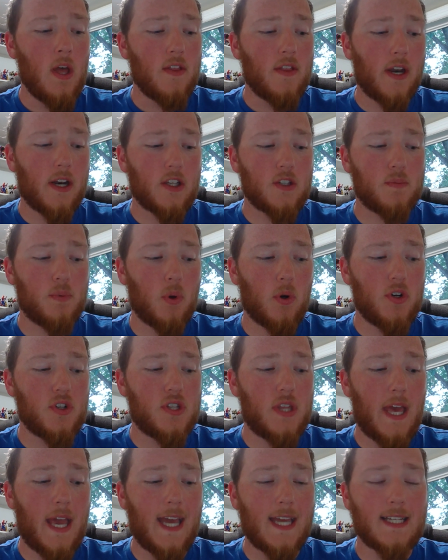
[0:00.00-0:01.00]
that
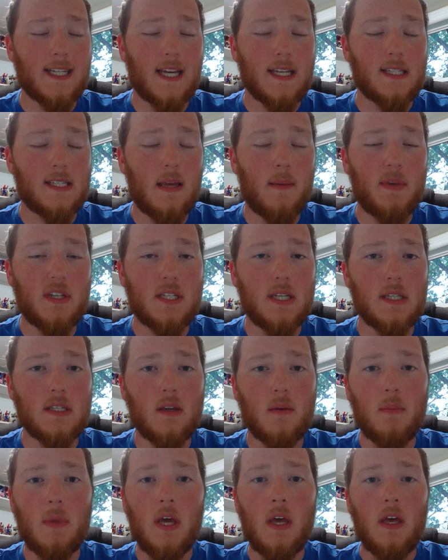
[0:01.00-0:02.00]
explores the
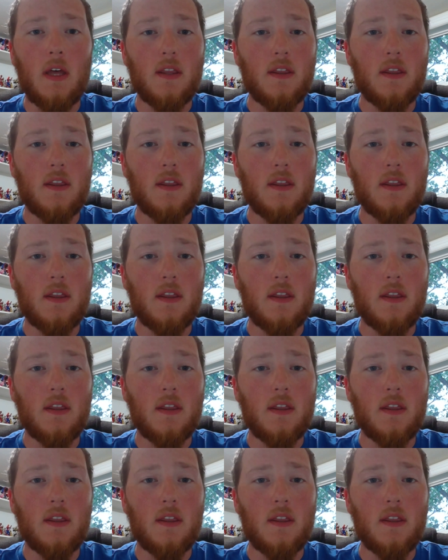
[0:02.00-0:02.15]
anti-Semitism,